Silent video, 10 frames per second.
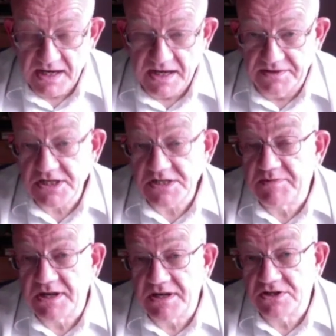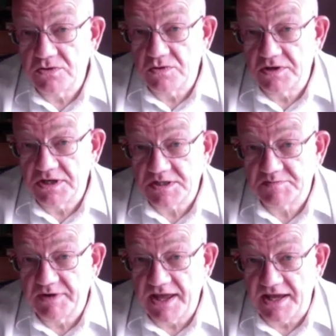This means you can
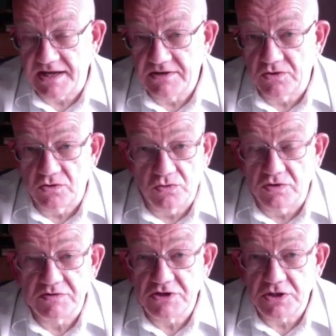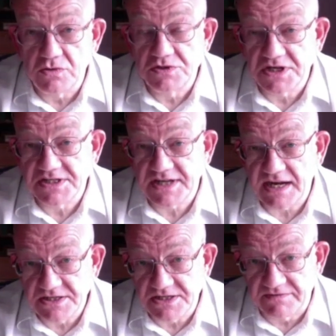explain or use
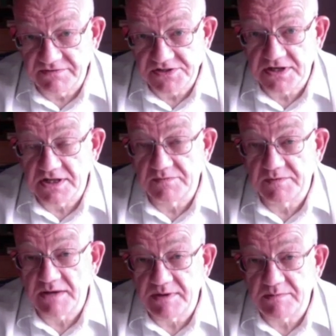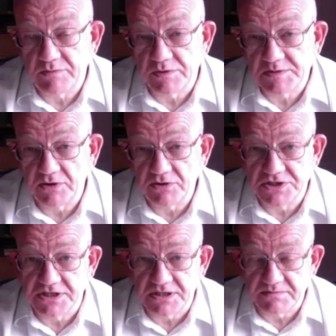incentives and the way people respond
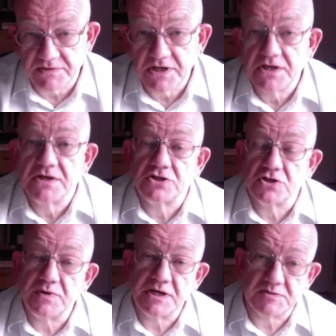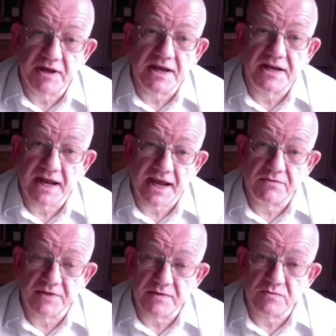to them to explain
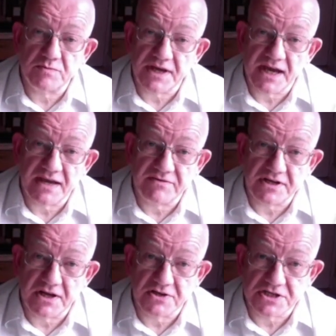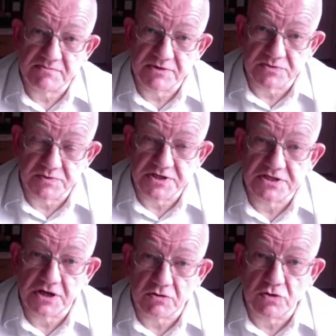how they will behave in large numbers, which is
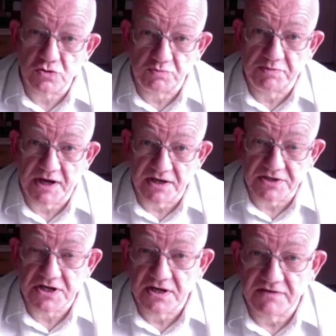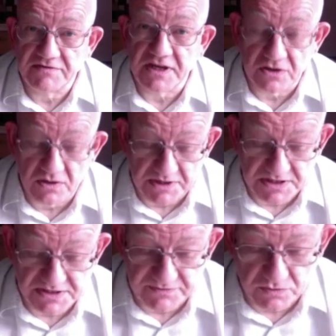a crucial part of
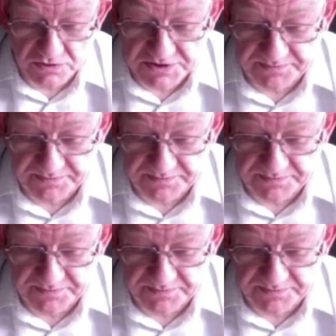economics, of course.